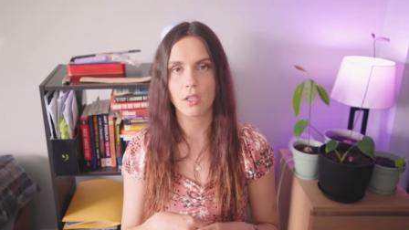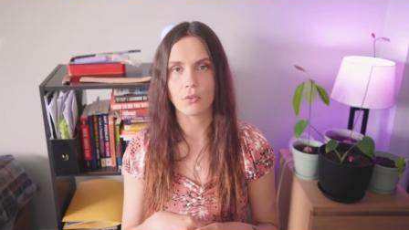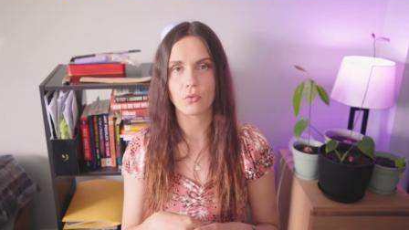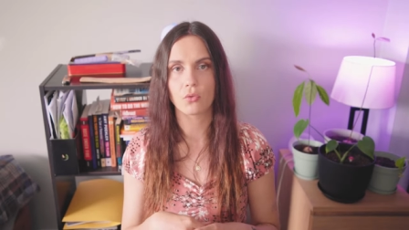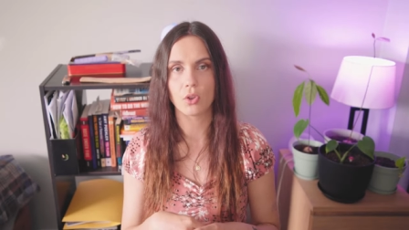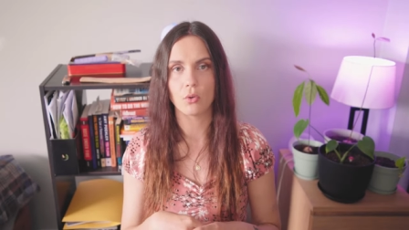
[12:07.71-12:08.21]

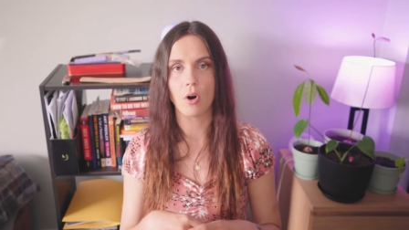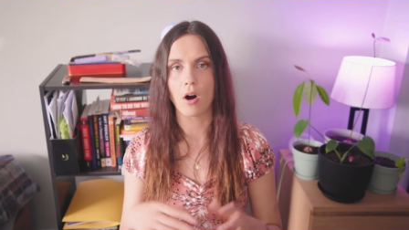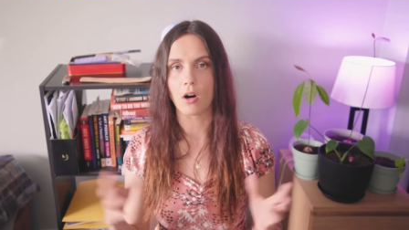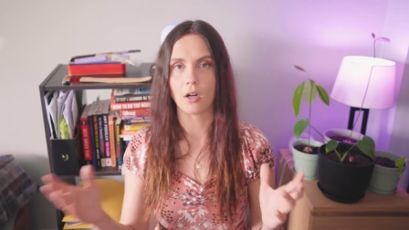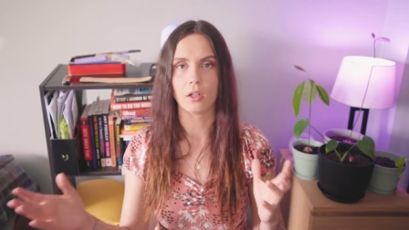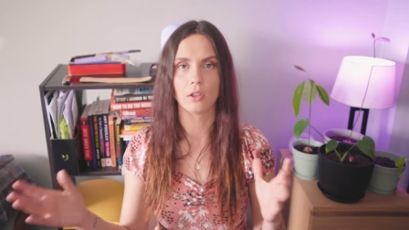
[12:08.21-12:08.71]
If you
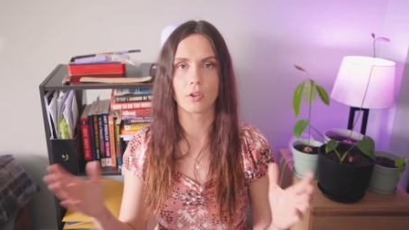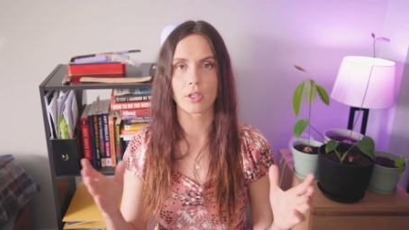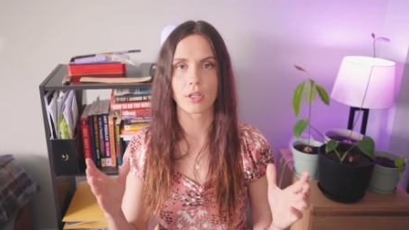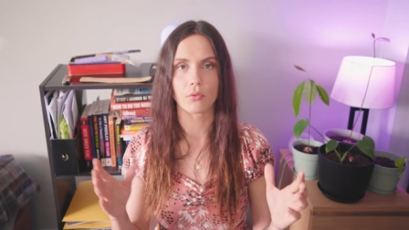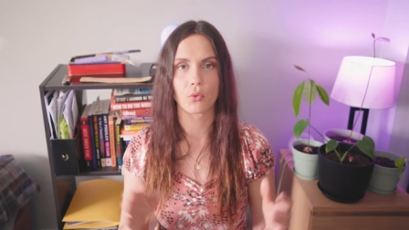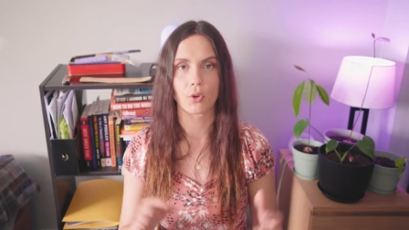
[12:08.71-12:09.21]
are
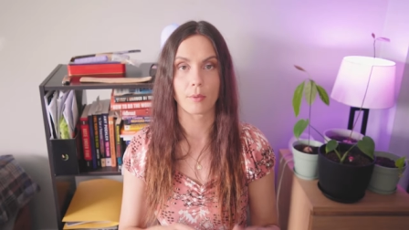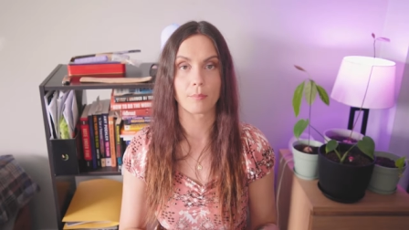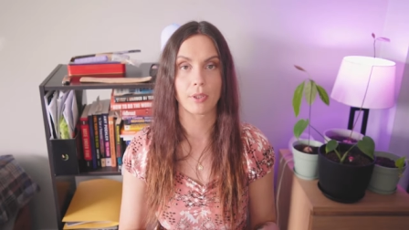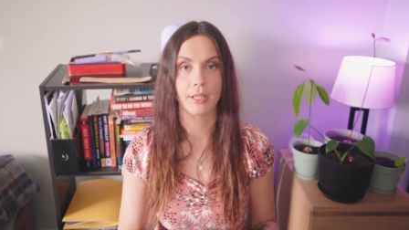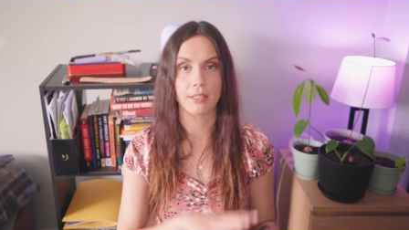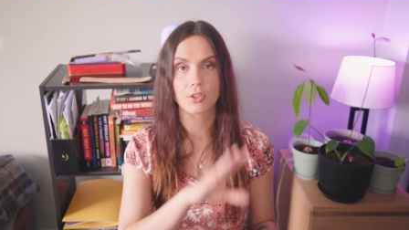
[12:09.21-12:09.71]
looking for a
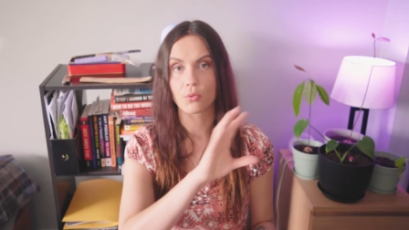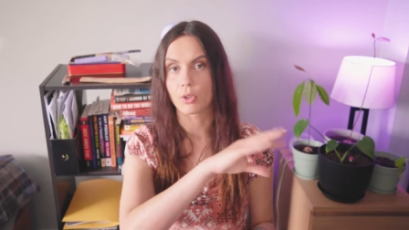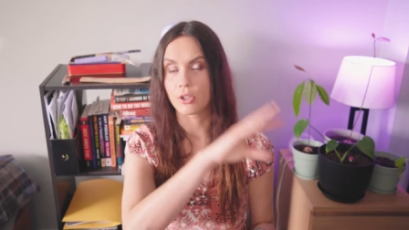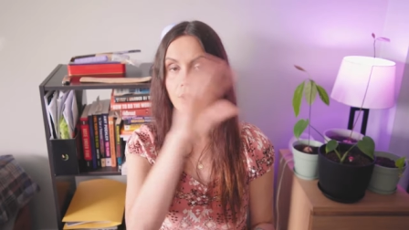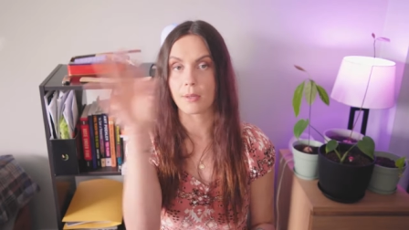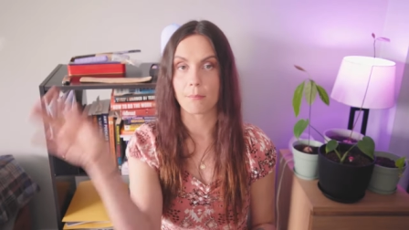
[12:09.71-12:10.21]
place where
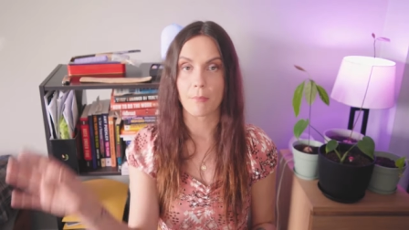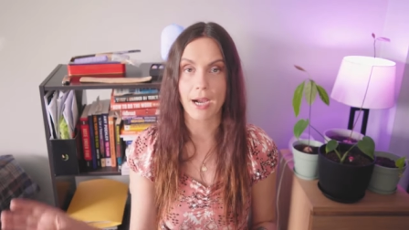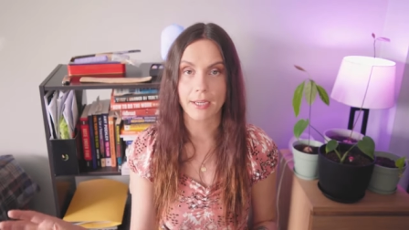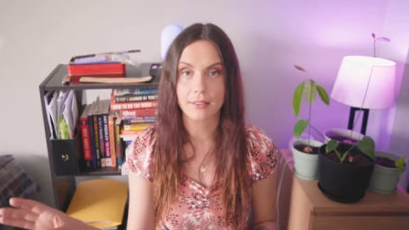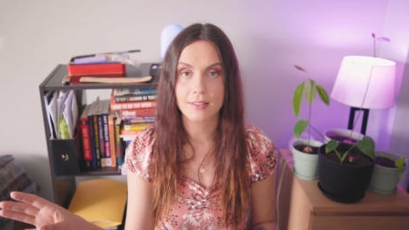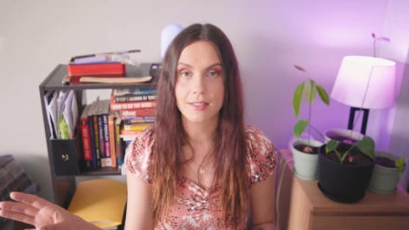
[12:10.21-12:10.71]
you can
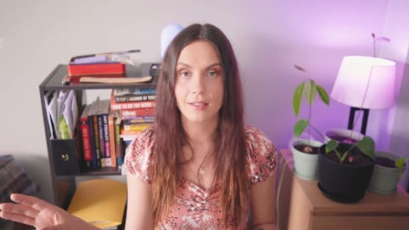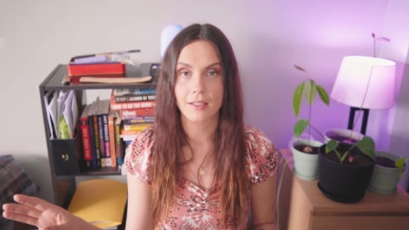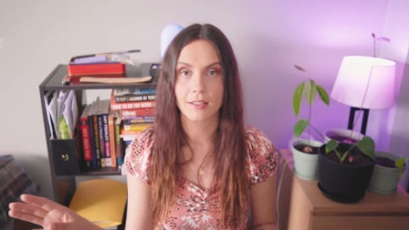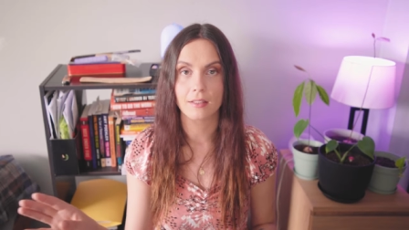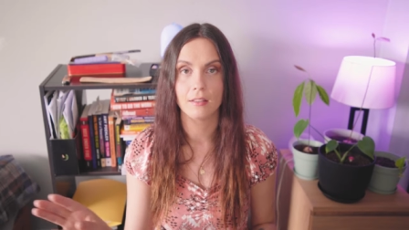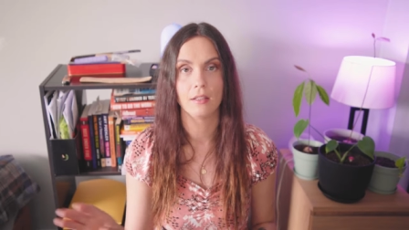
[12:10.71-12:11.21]
buy a
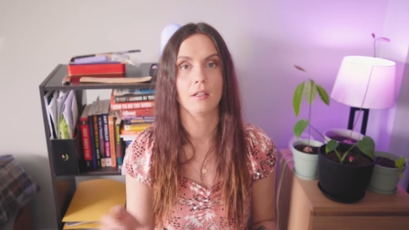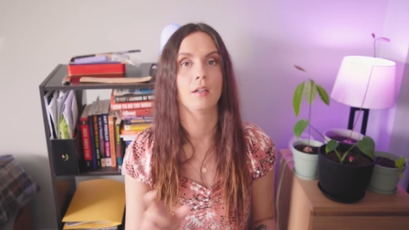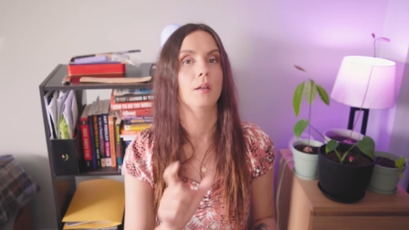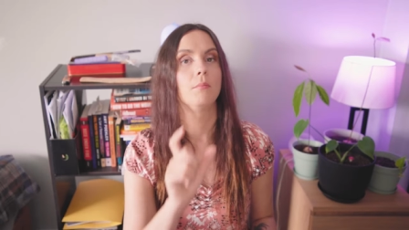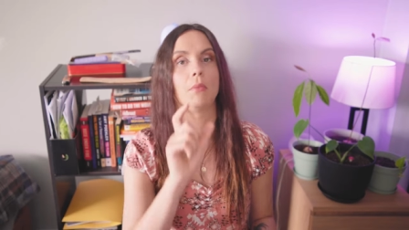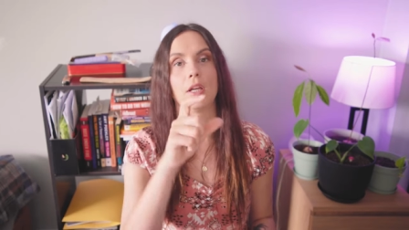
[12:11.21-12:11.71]
ticket,
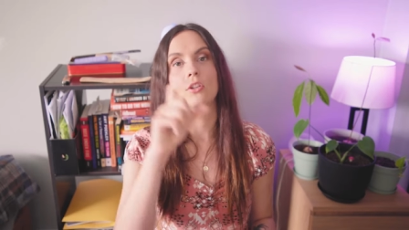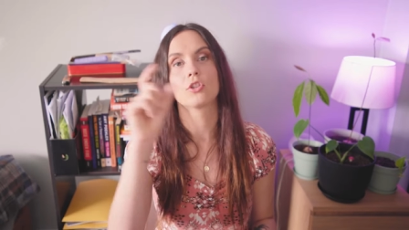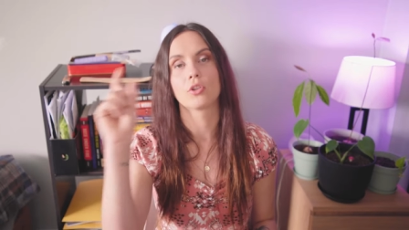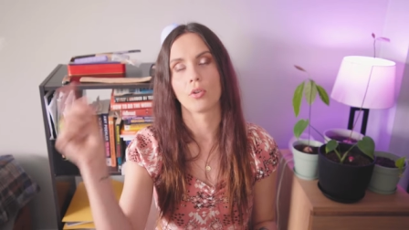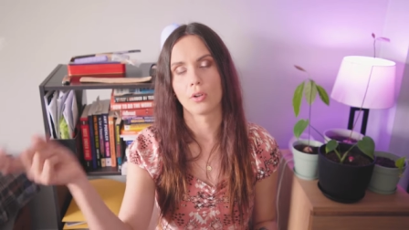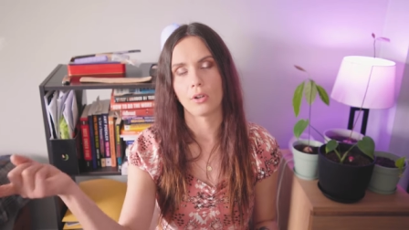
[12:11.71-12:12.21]
make
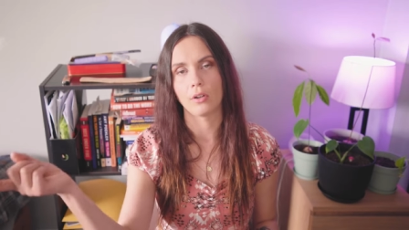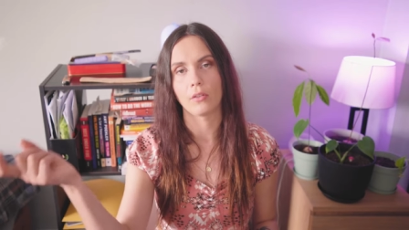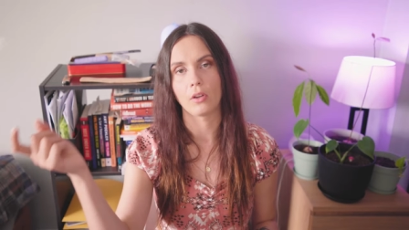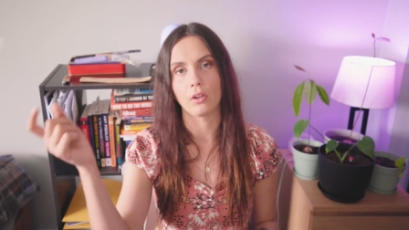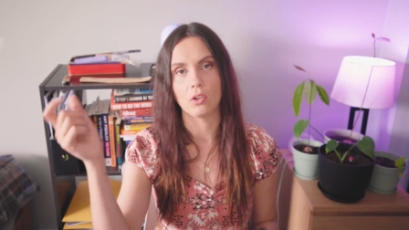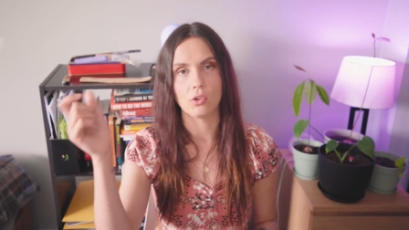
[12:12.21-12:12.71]
sure
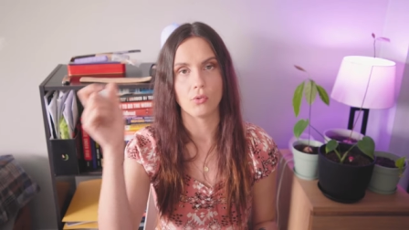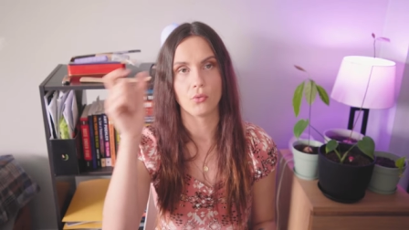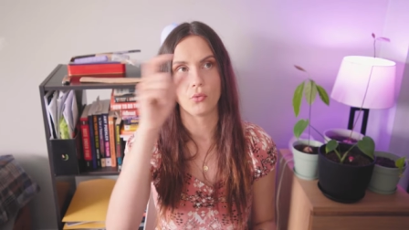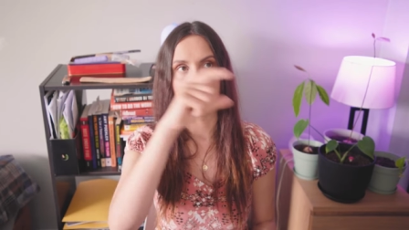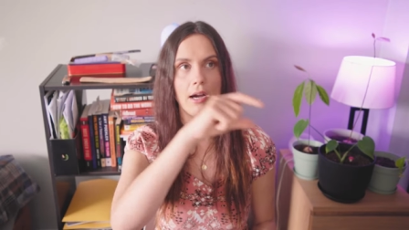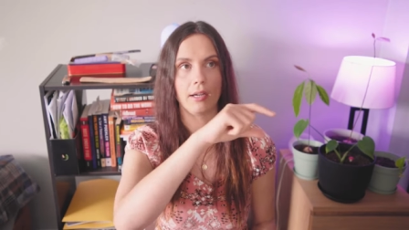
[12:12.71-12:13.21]
that you
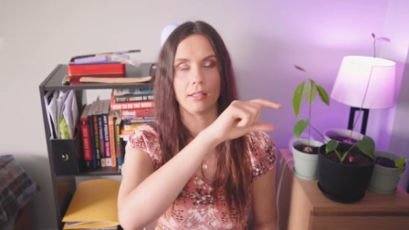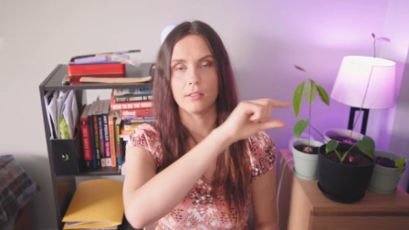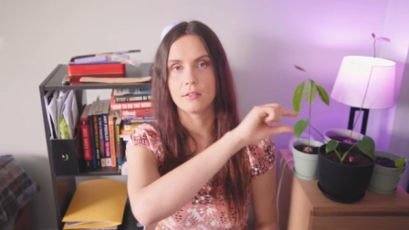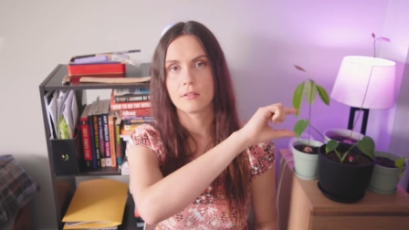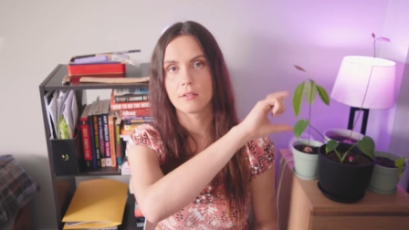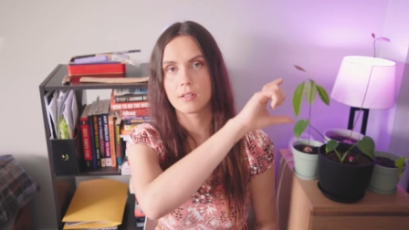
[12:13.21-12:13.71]

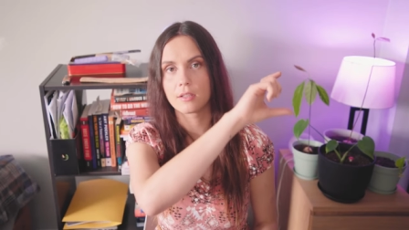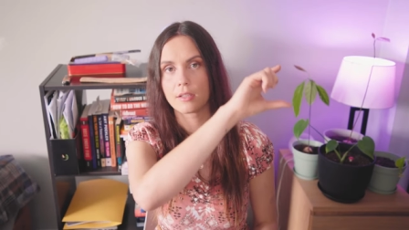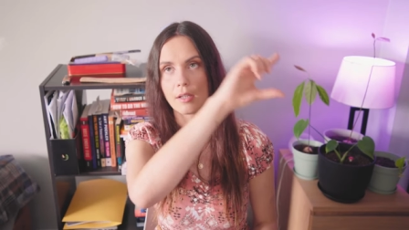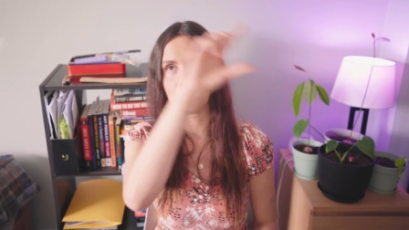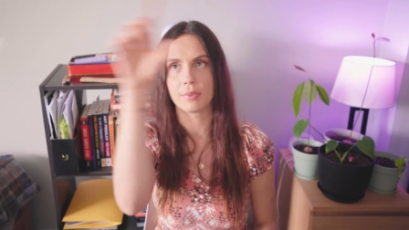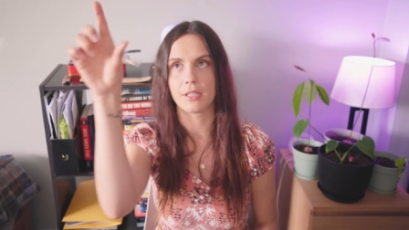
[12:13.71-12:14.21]
find
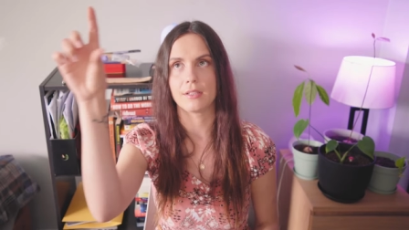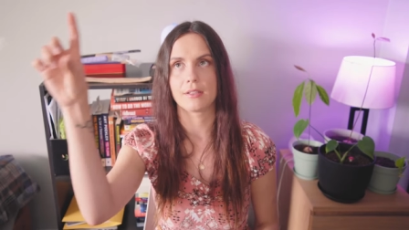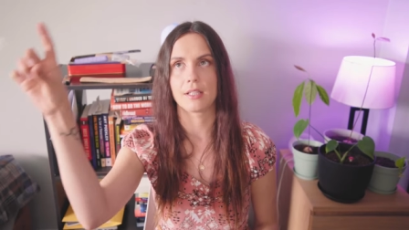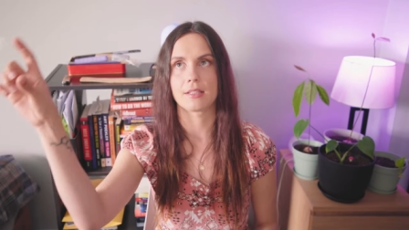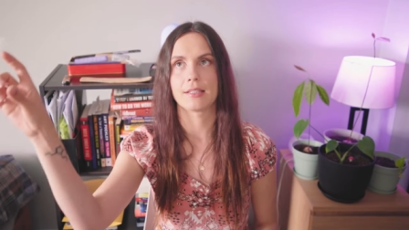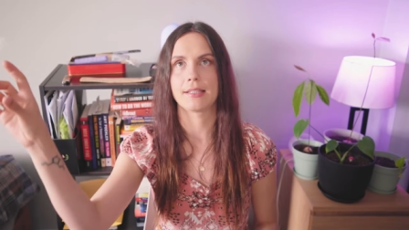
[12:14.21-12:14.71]
some
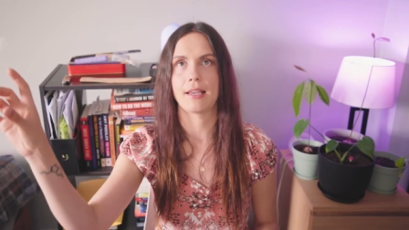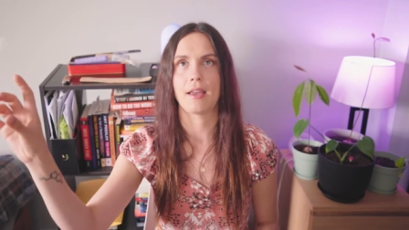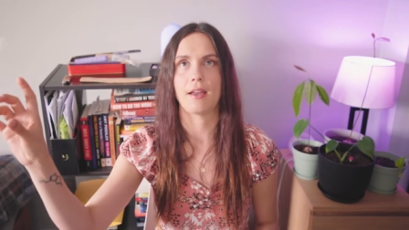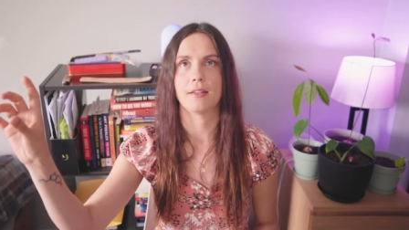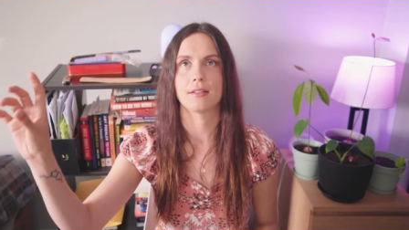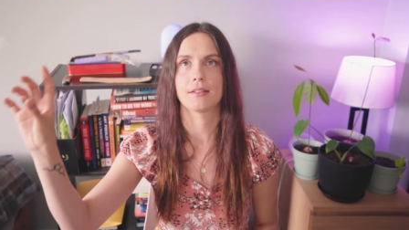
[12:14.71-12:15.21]
place that
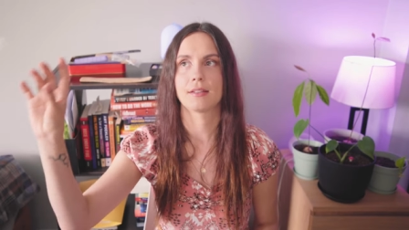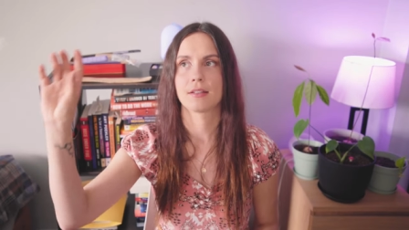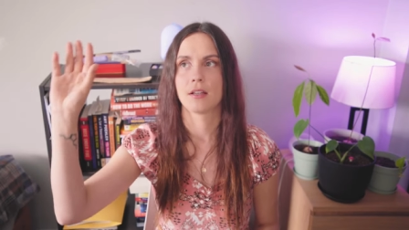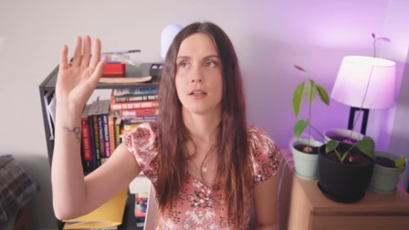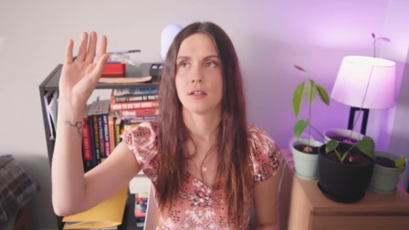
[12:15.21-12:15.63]
says